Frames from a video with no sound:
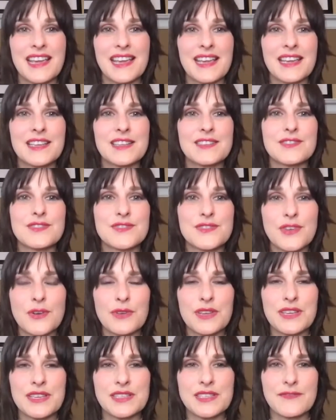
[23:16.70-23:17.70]
it is so
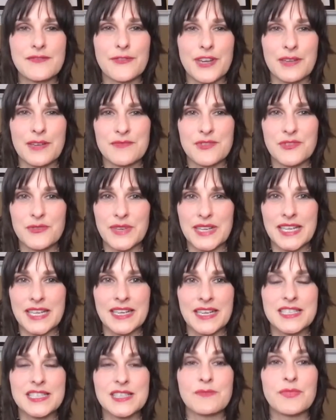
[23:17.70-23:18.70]
easy for him to
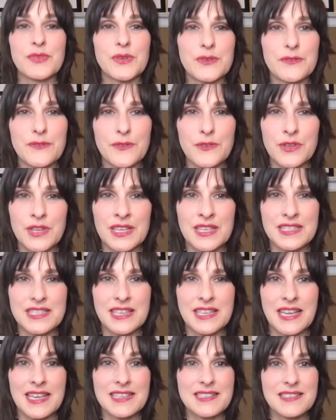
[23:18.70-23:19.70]
recognize the beautiful things
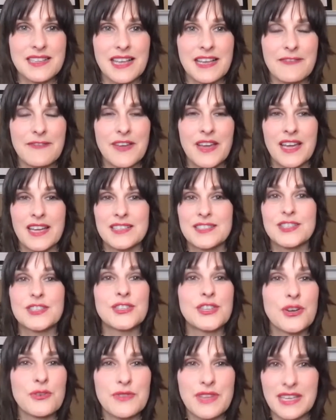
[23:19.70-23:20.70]
in his life, to
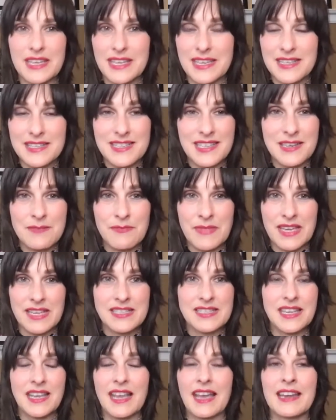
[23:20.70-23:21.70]
know that he's an
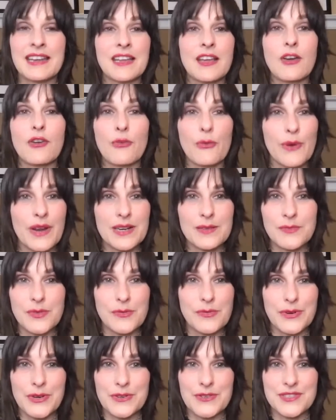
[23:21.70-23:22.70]
amazing and
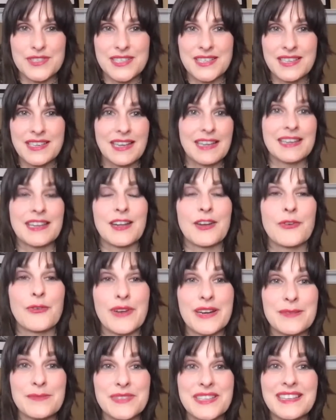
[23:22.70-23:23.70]
incredible person, an
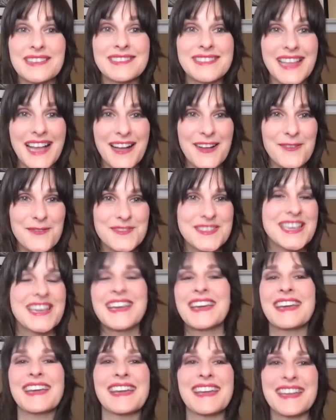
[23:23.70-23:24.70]
incredibly loved
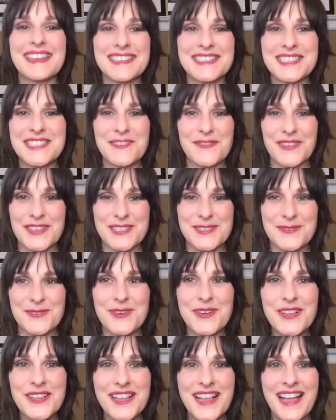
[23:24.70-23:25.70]

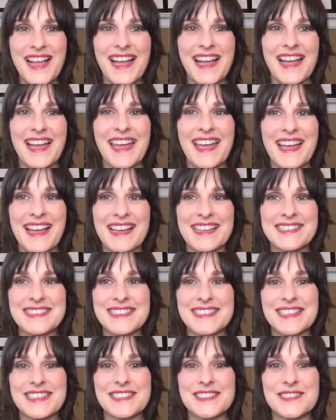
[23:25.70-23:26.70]
individual,
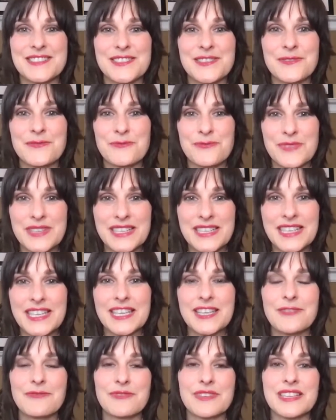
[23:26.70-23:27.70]
and to
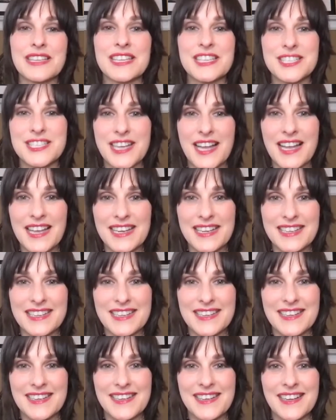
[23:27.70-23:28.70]
really shine,
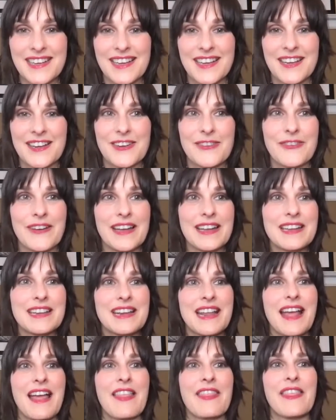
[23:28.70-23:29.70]

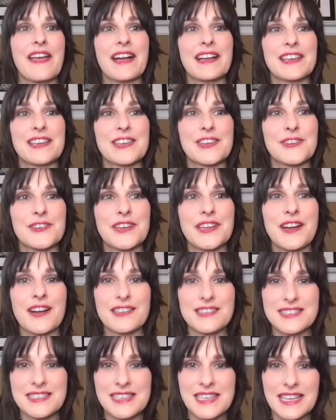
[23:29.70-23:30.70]
right? That
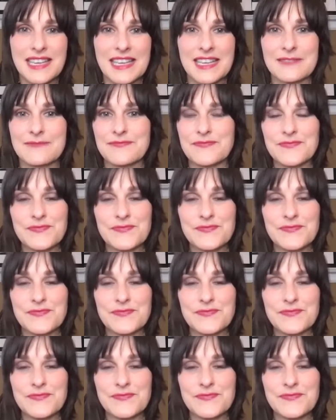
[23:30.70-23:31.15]
curiosity